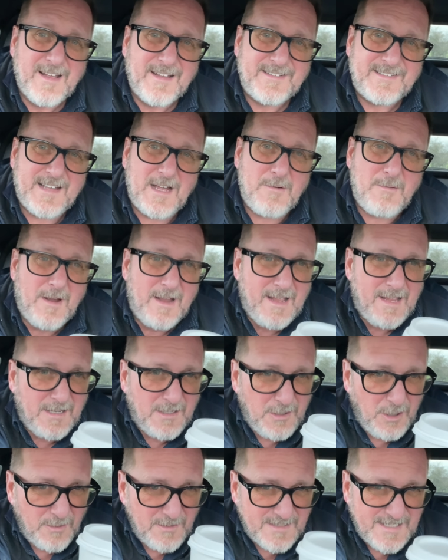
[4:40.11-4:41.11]
So
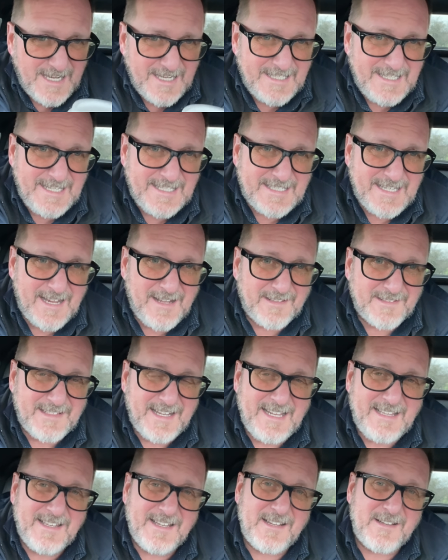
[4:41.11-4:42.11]
Contact details
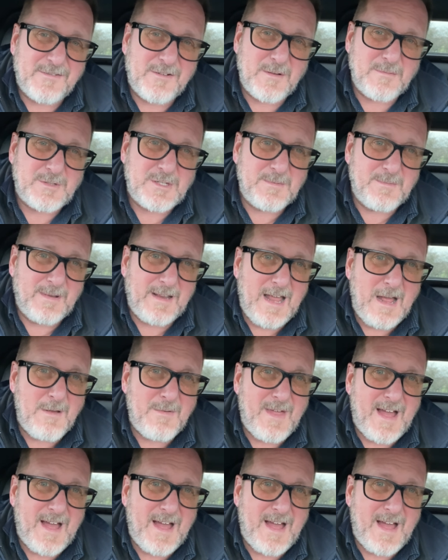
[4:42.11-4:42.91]
in the description below.